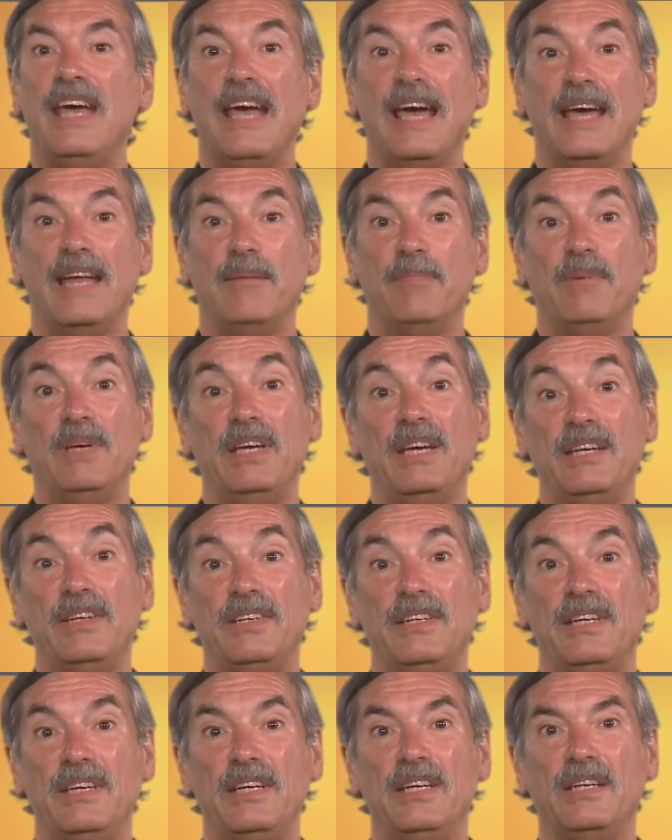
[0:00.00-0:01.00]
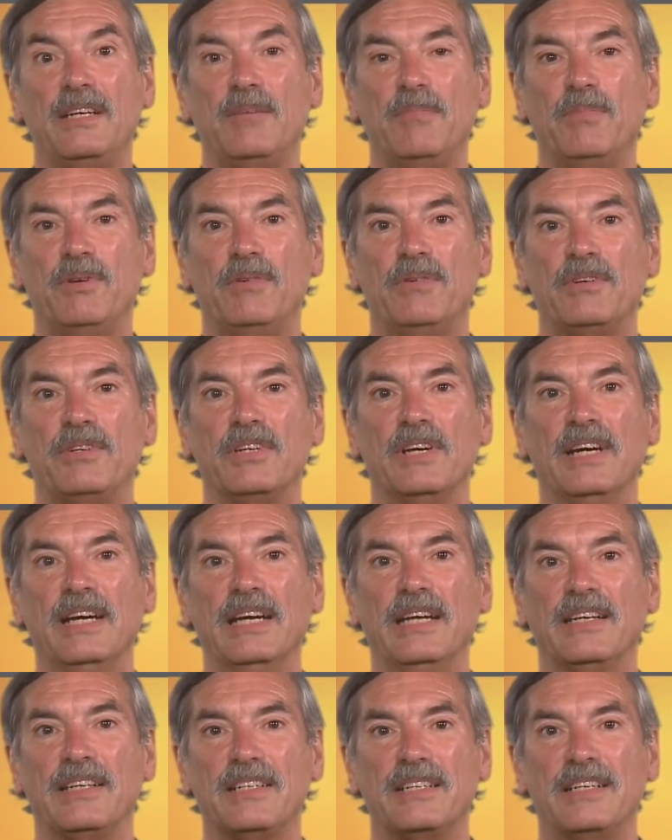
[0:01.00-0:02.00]
and a PhD in computer
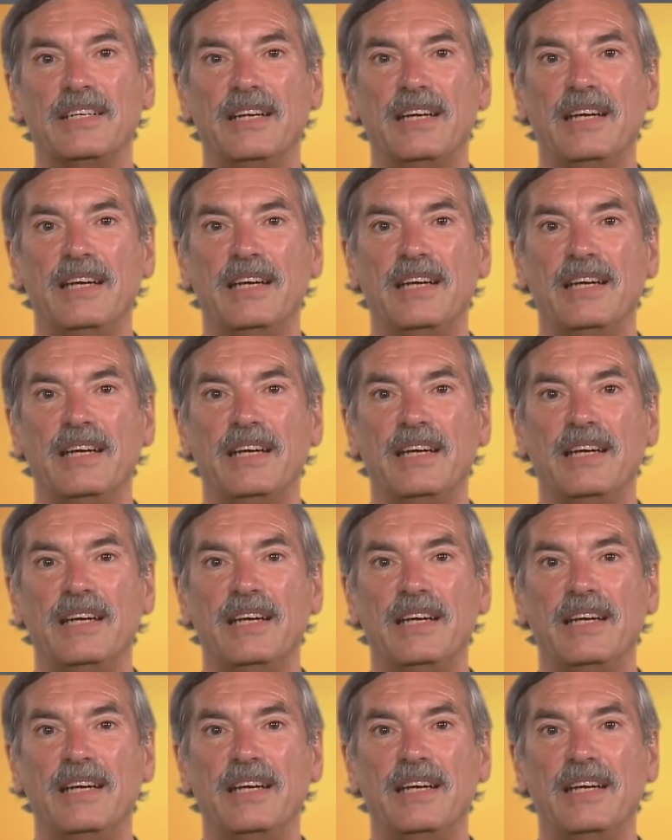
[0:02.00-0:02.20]
science.